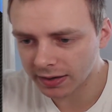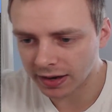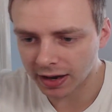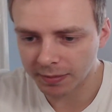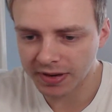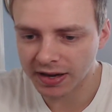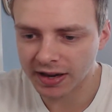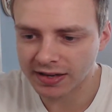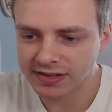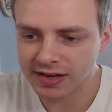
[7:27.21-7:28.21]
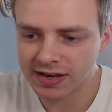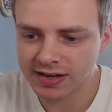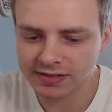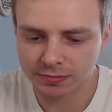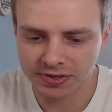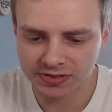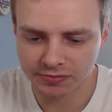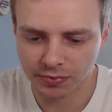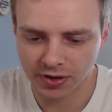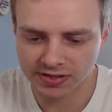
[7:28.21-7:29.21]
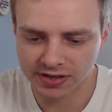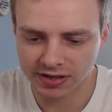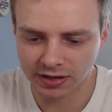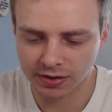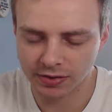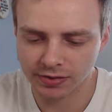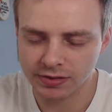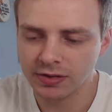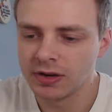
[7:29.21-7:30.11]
yeah, up here, has a little bit of whitening going on.